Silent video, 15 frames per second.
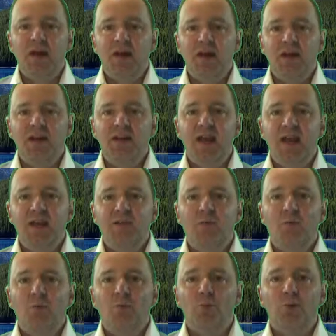and get
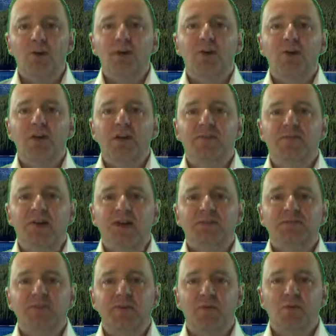real
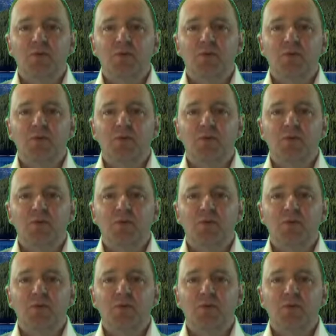advancement,